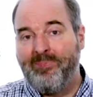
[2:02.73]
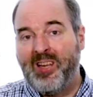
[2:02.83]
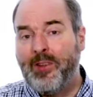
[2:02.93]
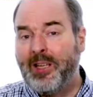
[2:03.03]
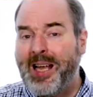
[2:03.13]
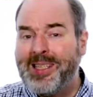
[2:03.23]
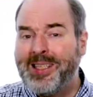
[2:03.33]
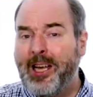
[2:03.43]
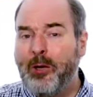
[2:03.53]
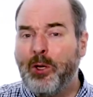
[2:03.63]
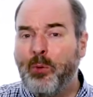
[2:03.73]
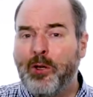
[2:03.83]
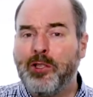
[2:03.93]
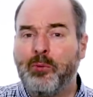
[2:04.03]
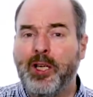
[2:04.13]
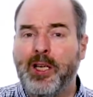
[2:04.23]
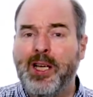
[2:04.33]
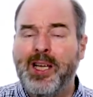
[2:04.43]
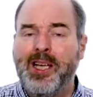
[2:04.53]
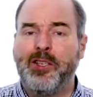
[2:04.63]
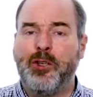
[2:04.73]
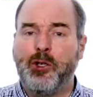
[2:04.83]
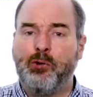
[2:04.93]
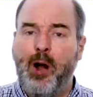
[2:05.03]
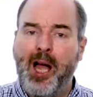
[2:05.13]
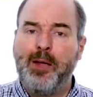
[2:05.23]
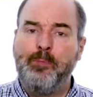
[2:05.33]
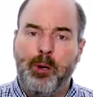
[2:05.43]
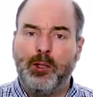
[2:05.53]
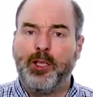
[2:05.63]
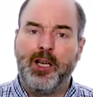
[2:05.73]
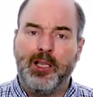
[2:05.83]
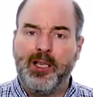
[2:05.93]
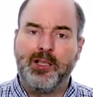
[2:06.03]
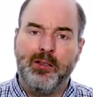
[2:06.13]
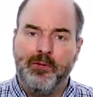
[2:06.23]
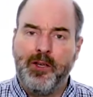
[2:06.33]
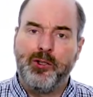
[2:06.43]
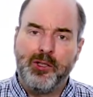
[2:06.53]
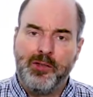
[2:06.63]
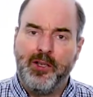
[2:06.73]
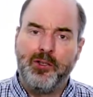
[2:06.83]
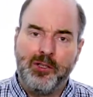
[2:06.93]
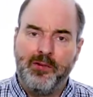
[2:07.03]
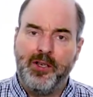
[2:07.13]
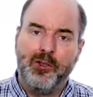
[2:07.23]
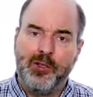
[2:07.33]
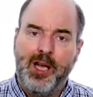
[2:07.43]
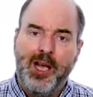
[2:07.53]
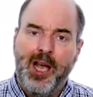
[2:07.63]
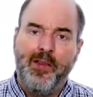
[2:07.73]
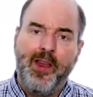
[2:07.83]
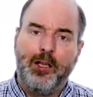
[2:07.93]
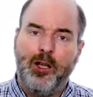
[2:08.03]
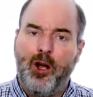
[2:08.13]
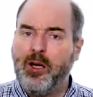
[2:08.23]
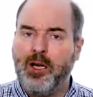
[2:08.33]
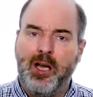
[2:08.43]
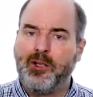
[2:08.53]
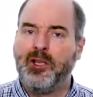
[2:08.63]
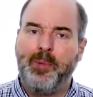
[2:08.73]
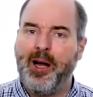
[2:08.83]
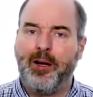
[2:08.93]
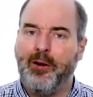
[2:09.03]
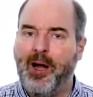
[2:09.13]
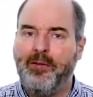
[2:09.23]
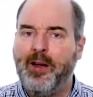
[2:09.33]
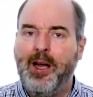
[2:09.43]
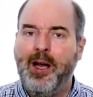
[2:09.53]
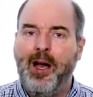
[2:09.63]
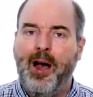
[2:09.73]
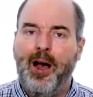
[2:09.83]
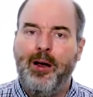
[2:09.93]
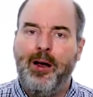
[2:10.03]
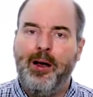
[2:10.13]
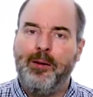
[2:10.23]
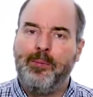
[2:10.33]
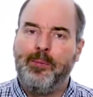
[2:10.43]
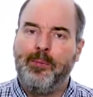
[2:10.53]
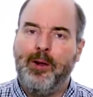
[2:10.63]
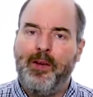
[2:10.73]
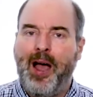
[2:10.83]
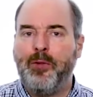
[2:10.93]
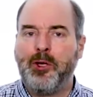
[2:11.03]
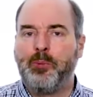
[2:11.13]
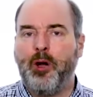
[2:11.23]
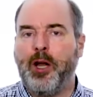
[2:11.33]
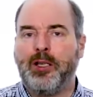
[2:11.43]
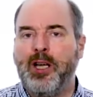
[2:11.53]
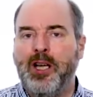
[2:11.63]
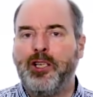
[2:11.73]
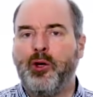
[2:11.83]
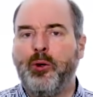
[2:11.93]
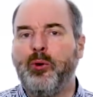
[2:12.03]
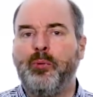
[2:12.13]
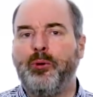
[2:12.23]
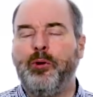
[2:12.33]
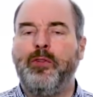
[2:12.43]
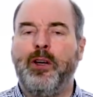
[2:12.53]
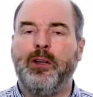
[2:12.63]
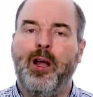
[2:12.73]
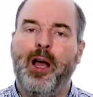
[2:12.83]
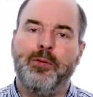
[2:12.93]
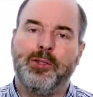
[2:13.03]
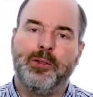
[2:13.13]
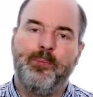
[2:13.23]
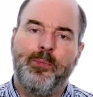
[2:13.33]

The last thing anyone wants to read is a dry, bulleted list of features, features, and then a long gushing paragraph of how this product is going to improve their lives.